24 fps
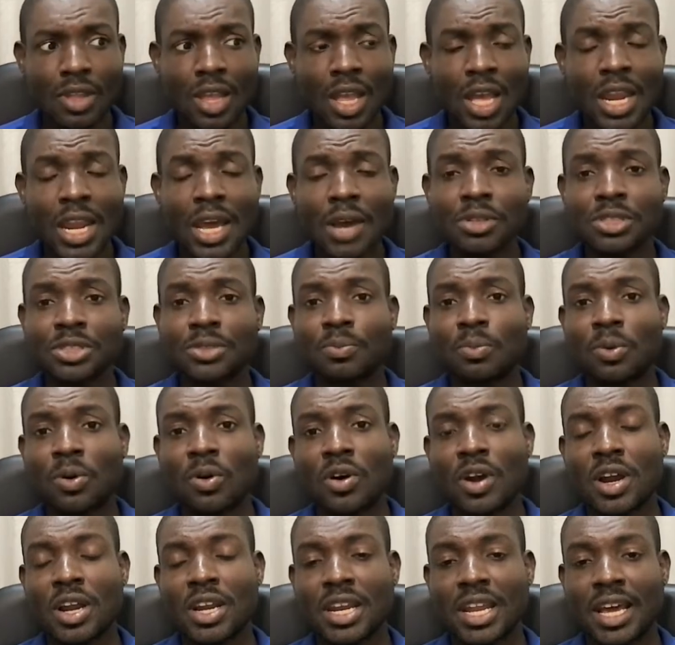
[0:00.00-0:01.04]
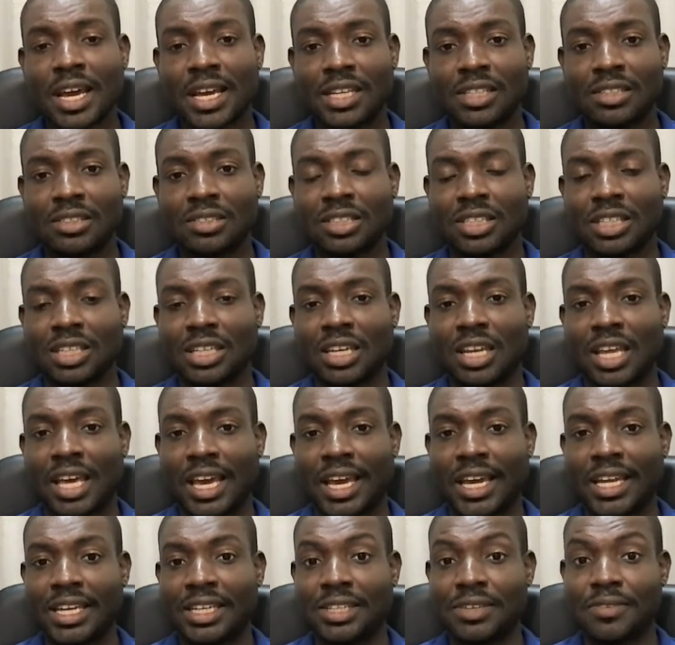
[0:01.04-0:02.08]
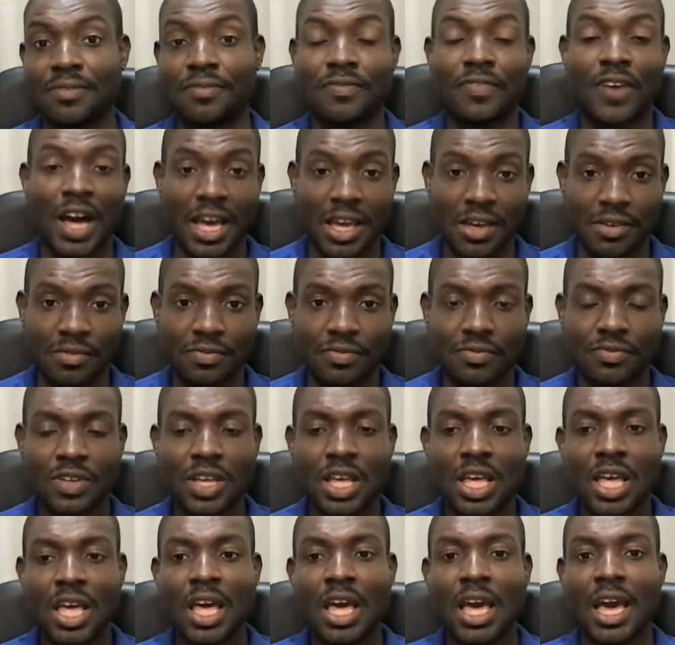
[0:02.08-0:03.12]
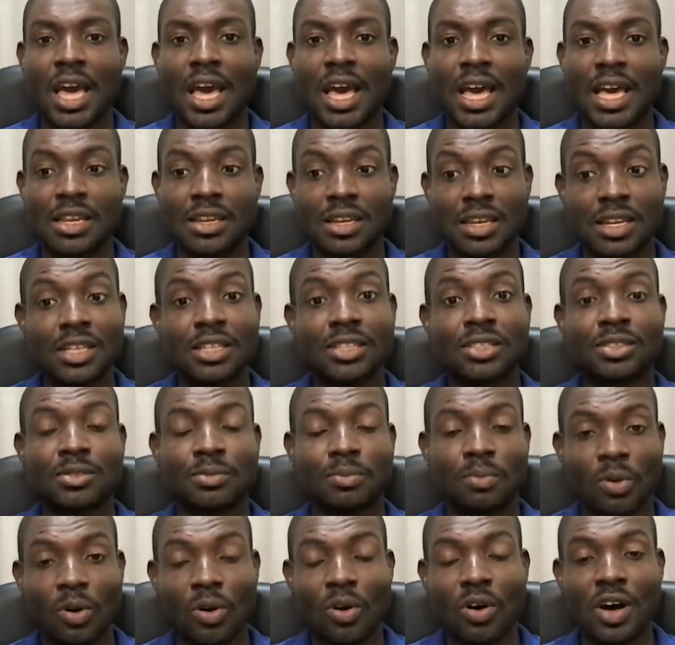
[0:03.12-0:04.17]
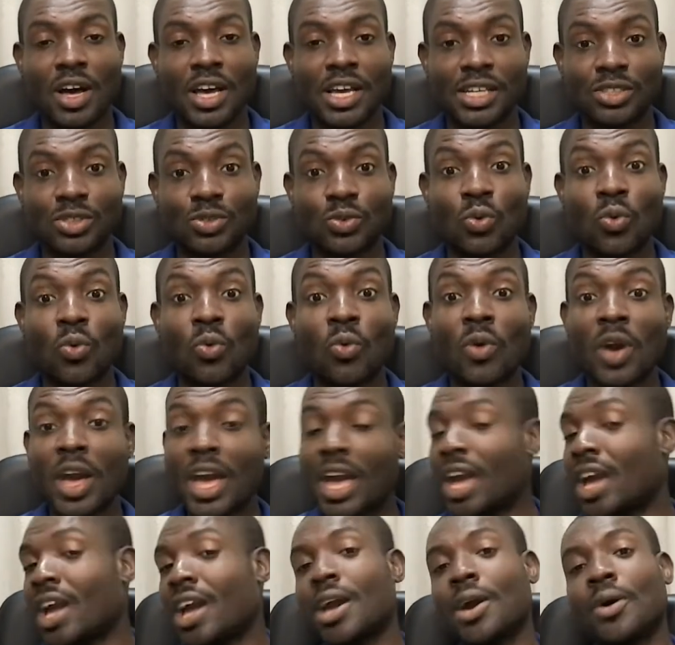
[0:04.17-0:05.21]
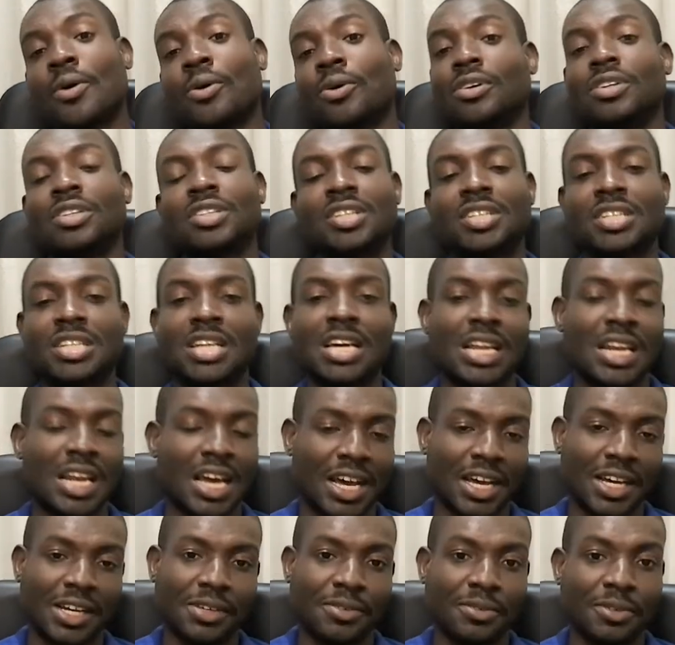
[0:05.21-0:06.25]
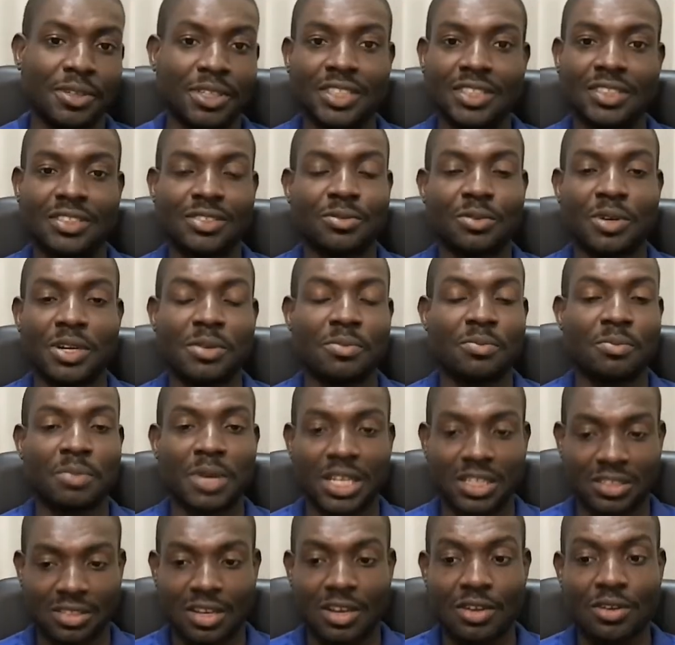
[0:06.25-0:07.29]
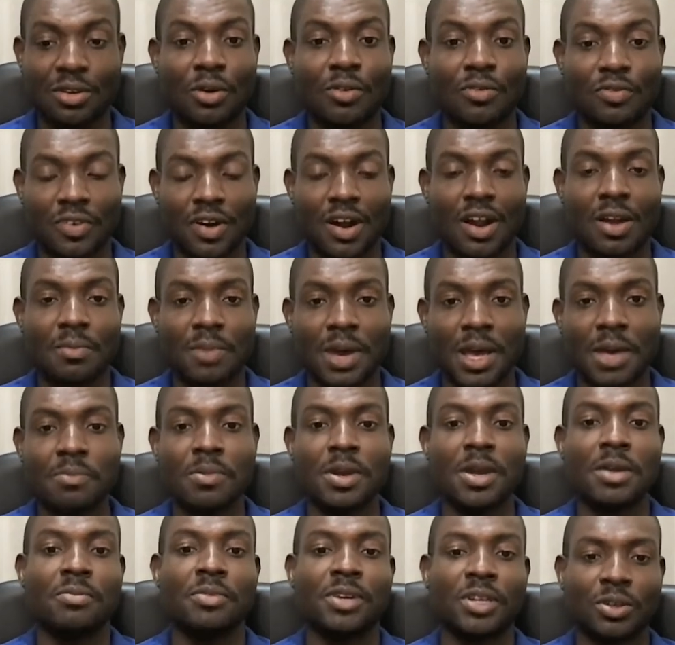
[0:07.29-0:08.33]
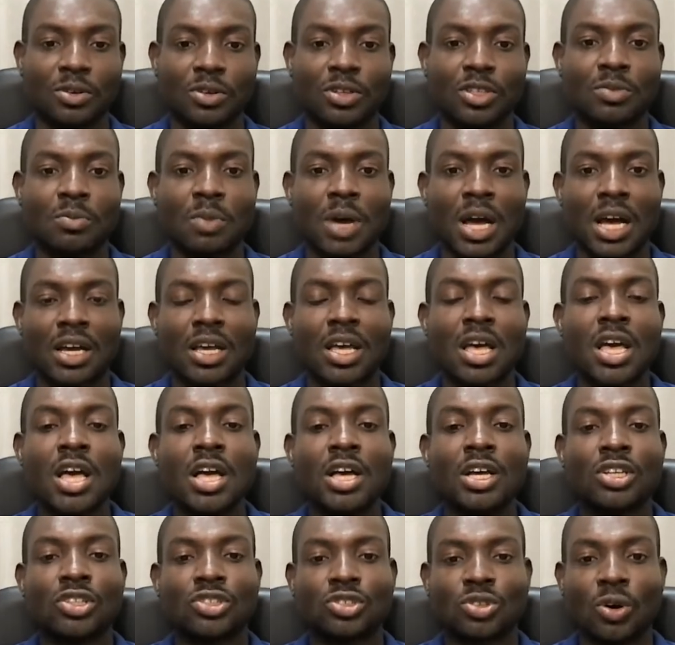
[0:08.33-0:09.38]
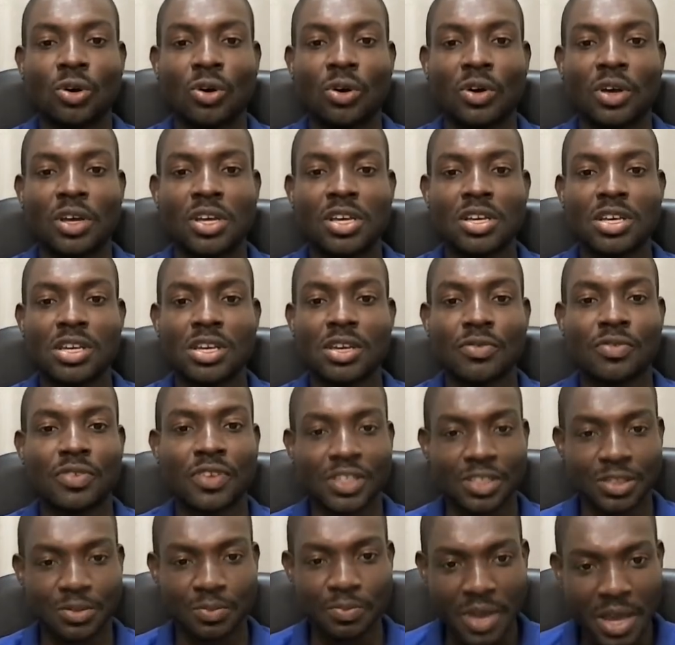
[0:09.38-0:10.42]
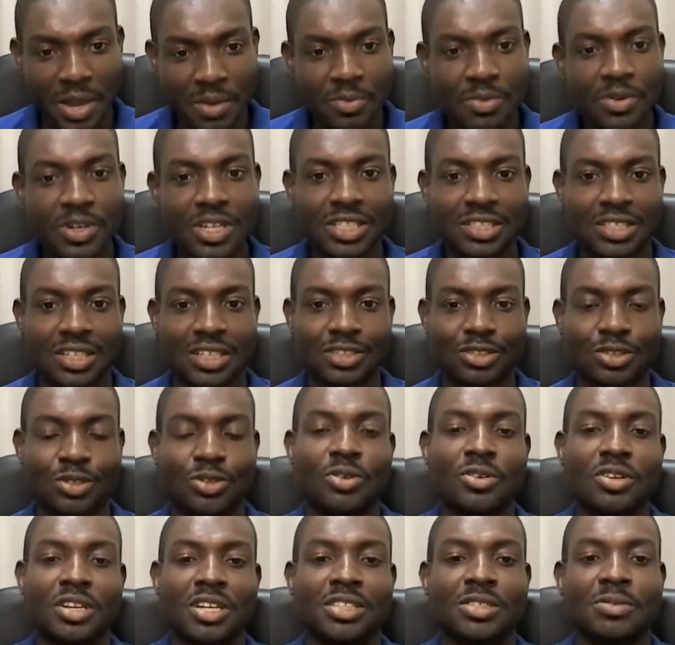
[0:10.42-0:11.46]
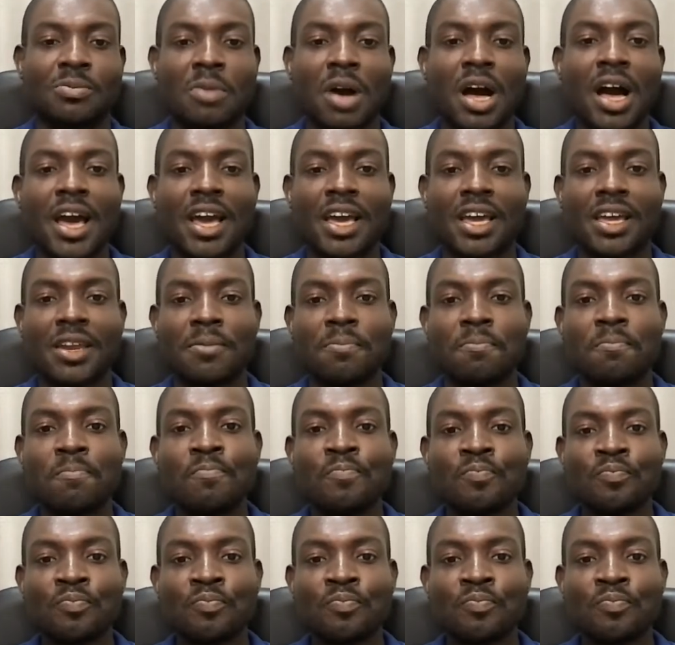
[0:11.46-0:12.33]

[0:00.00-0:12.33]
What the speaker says: and I was born 1985. And this boy is way older than I was, based on how far my memory goes back. So if his memory is as good as mine,